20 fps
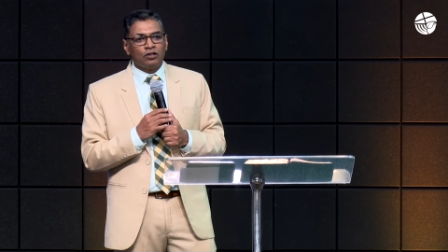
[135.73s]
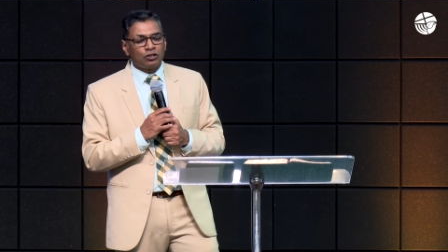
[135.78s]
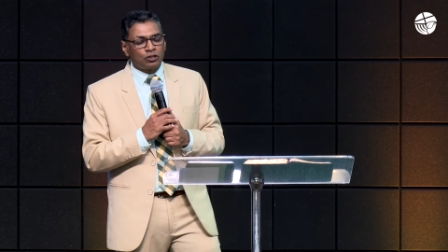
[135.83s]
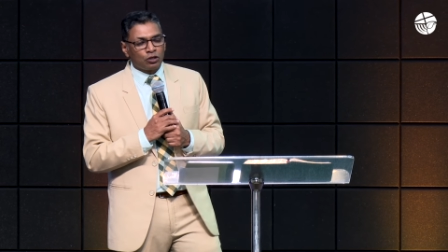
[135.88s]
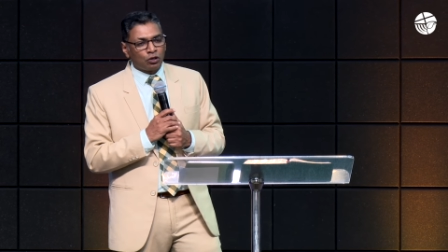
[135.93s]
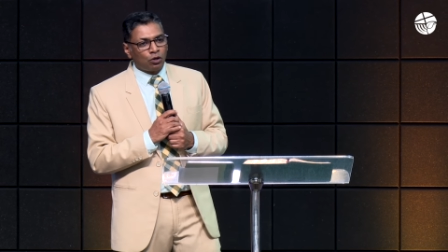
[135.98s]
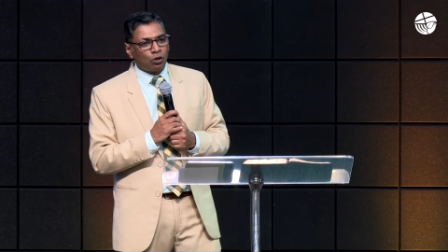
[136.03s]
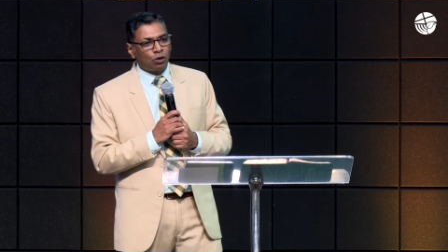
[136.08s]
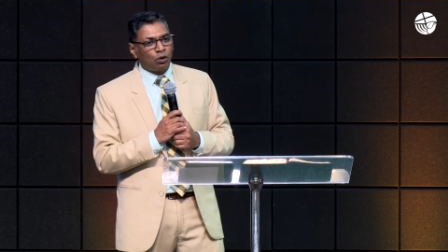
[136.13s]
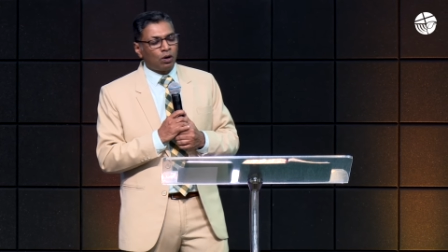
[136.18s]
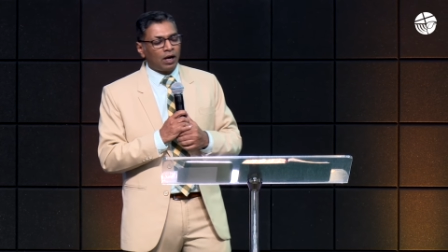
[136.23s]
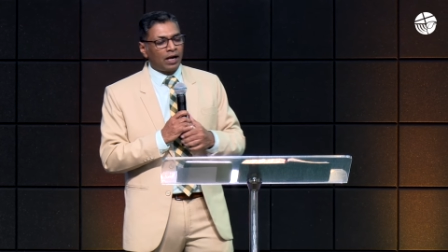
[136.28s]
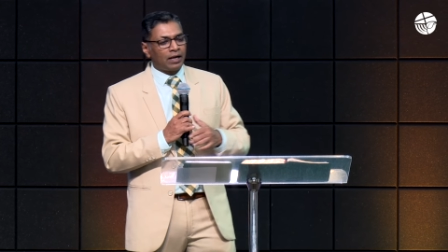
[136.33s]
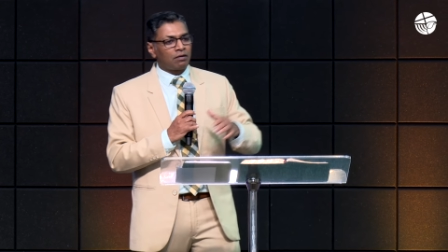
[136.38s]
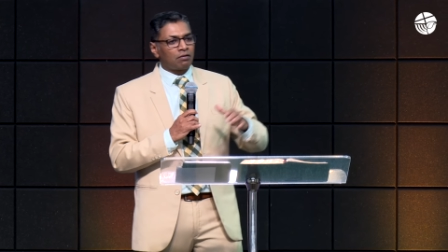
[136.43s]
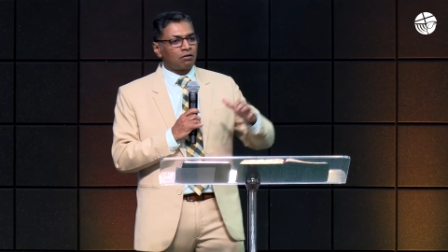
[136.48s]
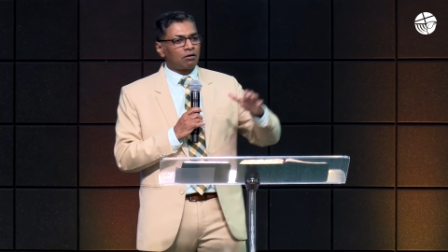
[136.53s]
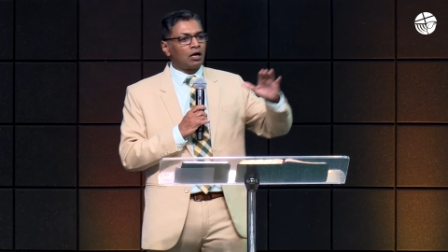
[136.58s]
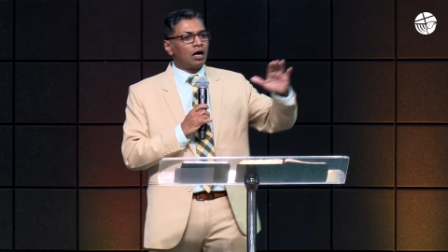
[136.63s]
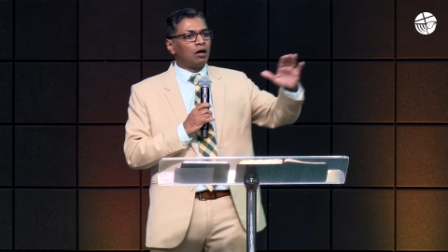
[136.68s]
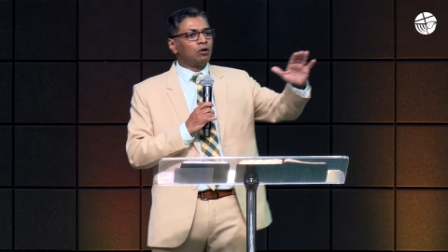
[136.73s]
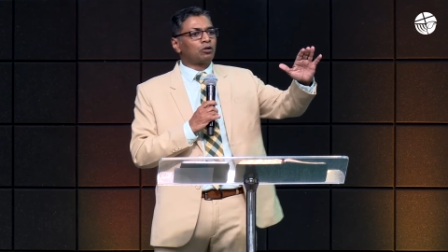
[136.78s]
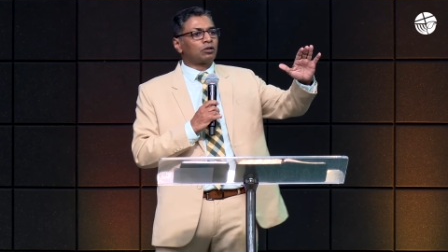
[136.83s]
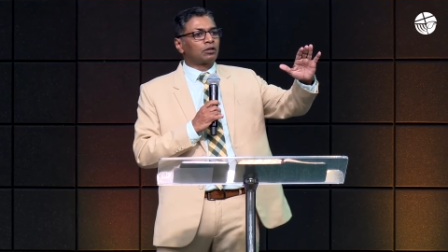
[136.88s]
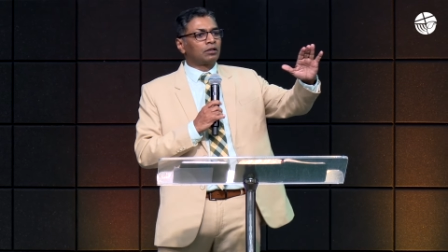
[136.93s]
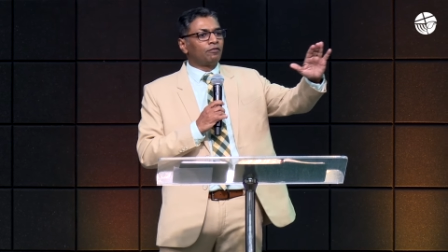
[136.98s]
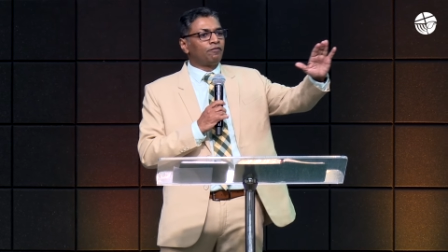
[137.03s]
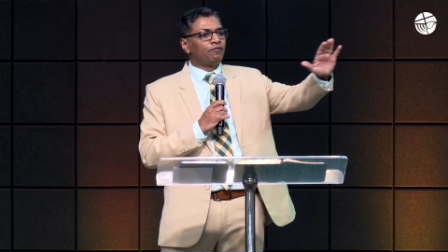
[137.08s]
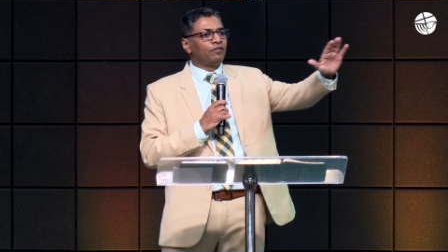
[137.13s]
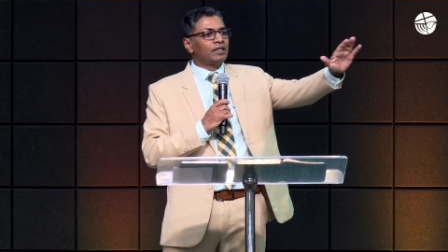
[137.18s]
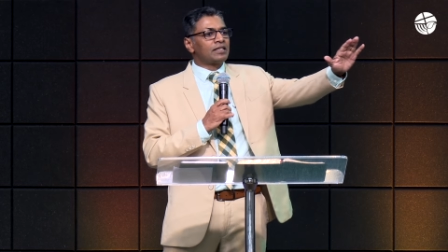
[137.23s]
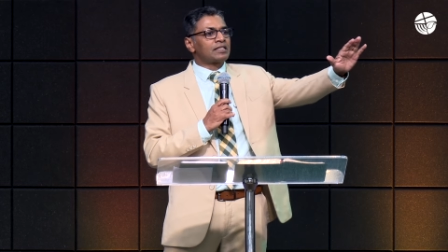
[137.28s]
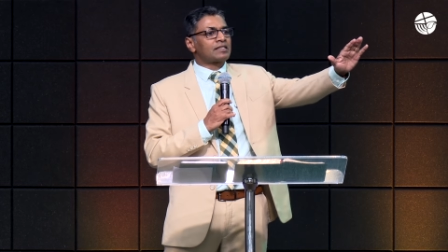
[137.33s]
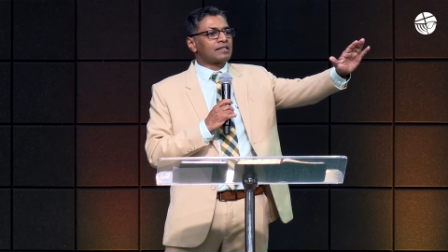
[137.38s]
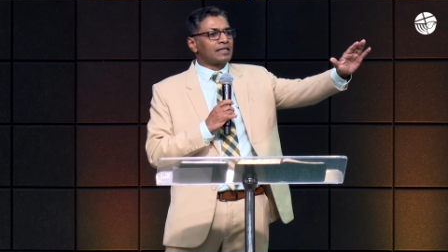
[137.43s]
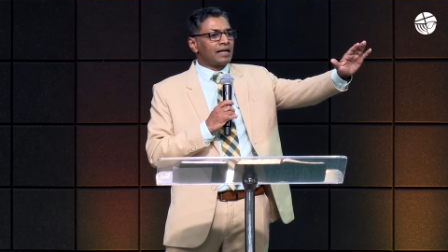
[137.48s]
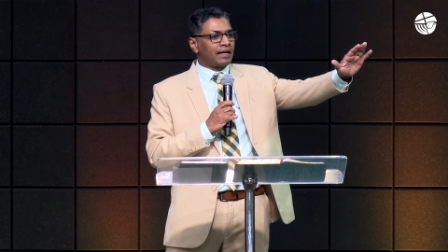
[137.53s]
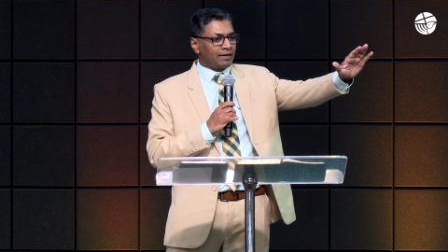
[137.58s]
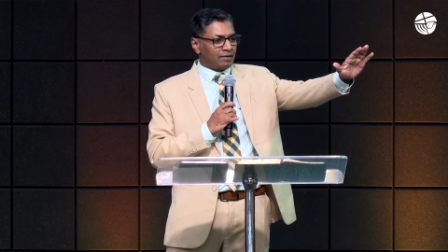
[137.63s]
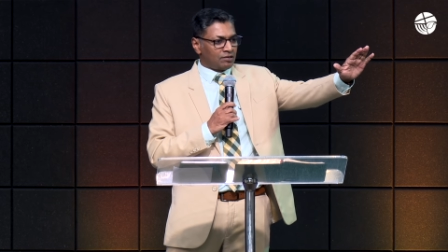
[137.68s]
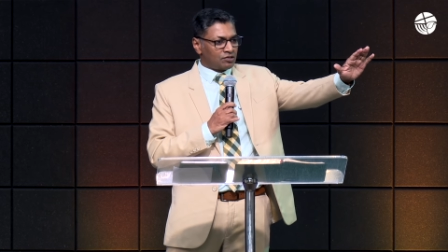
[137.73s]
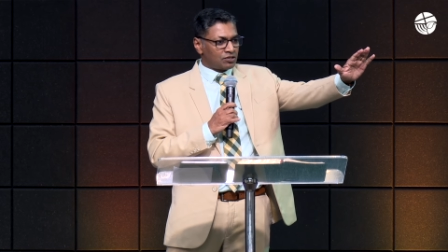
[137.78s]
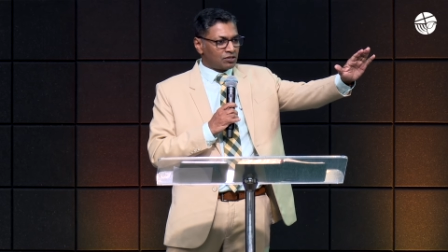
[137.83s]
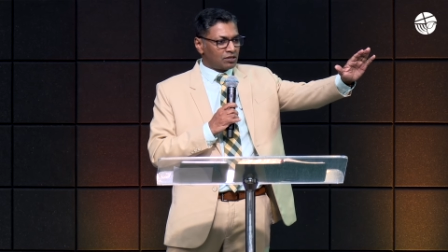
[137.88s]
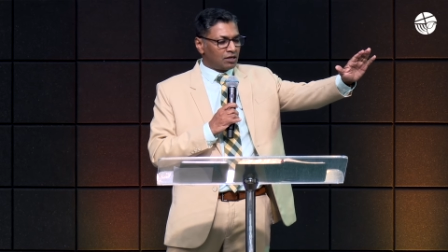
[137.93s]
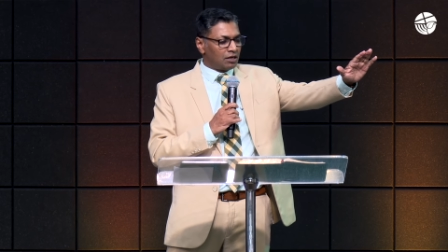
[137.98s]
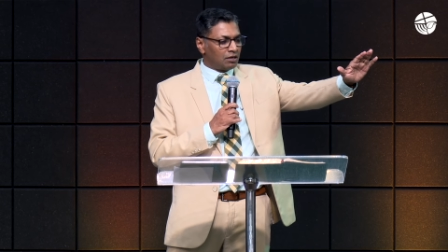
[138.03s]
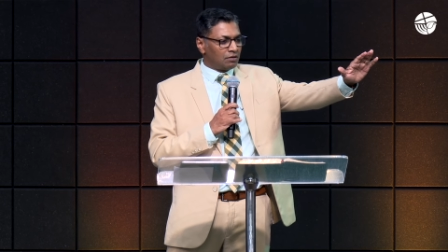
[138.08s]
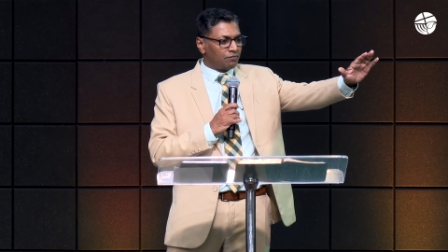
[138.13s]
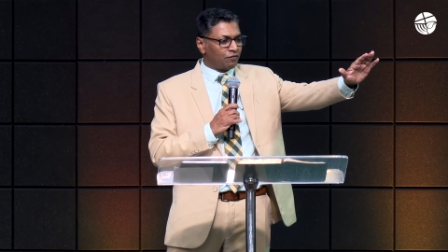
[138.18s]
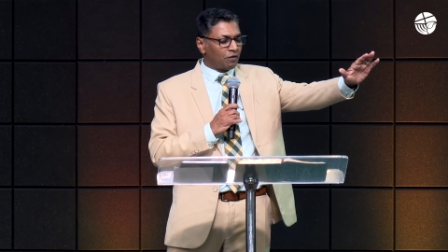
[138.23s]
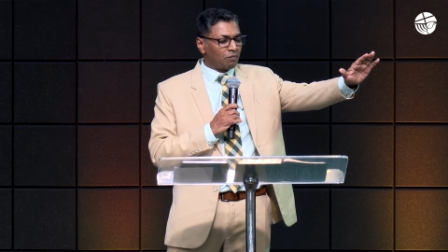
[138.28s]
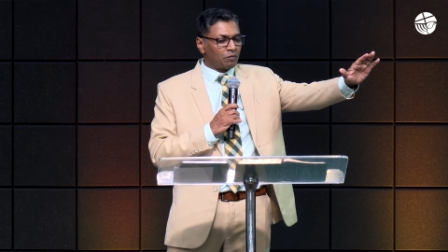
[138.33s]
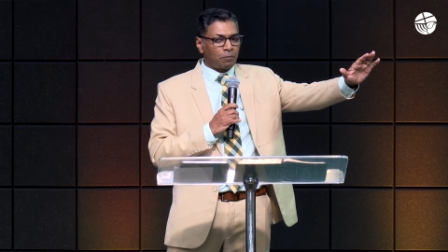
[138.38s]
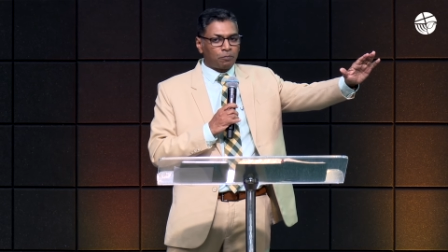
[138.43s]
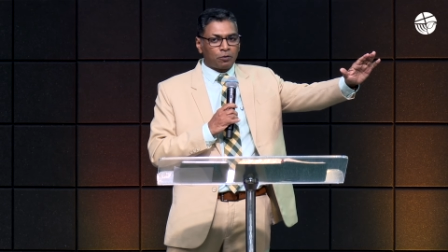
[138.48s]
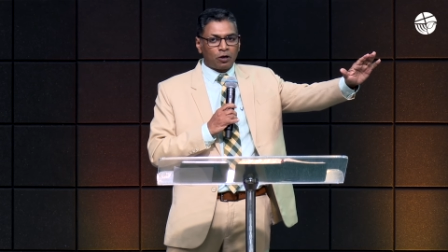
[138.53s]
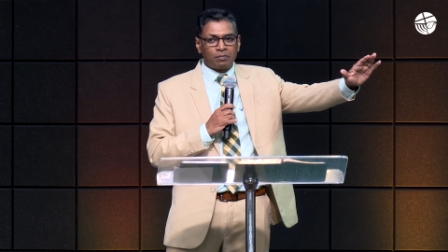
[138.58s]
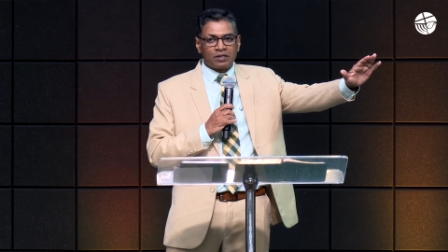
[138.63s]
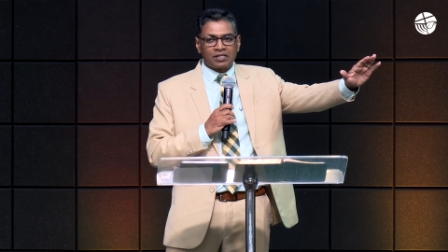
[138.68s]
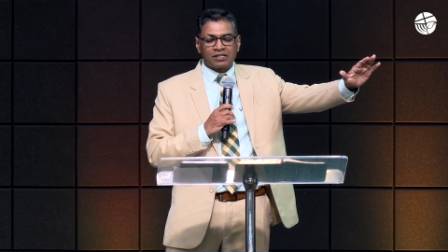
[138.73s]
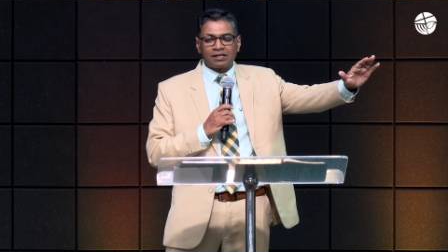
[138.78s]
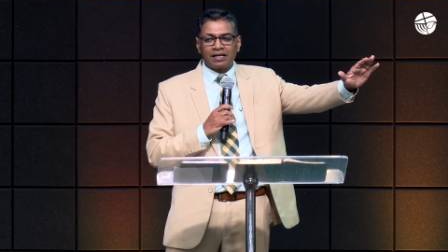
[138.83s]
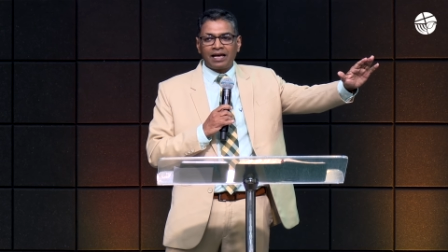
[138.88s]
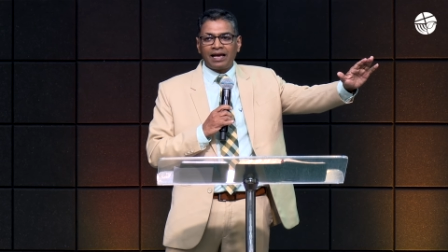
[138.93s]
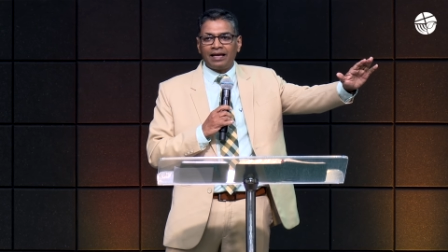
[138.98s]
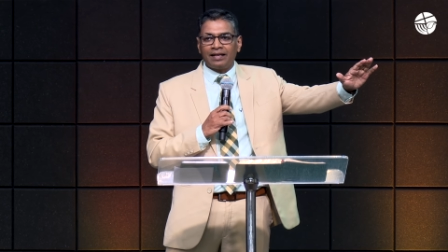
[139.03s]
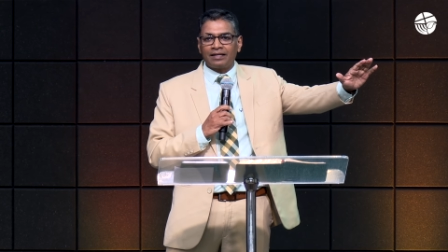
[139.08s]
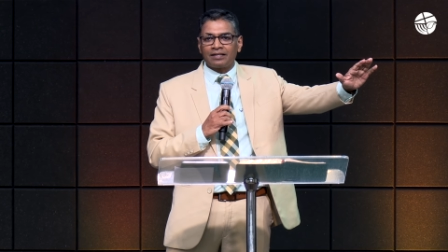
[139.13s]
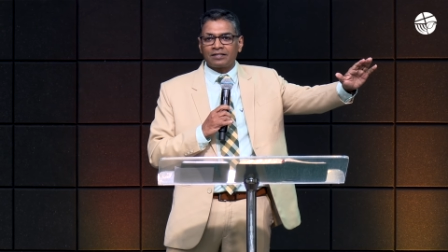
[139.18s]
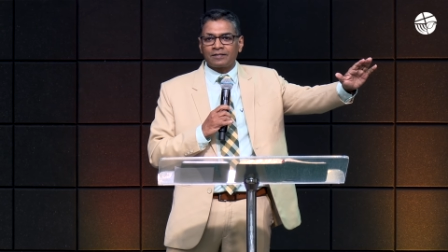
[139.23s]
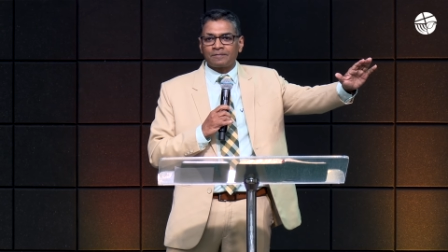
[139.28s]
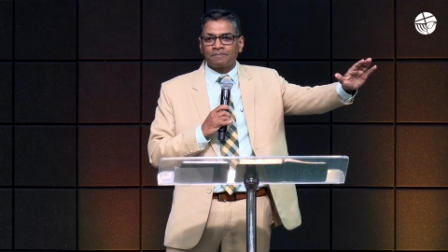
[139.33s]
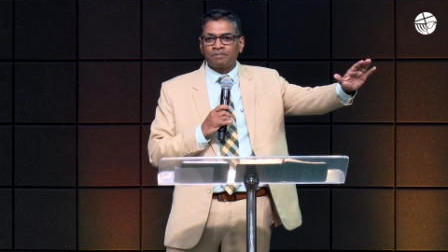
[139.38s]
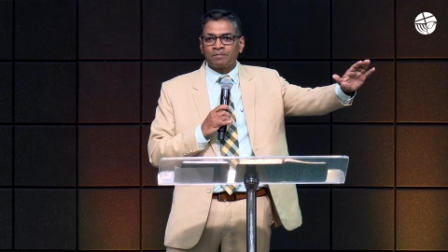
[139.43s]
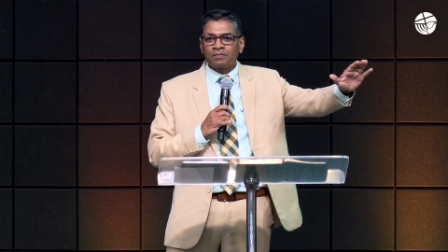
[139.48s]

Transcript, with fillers: to go and rout the Philistines from the promised land.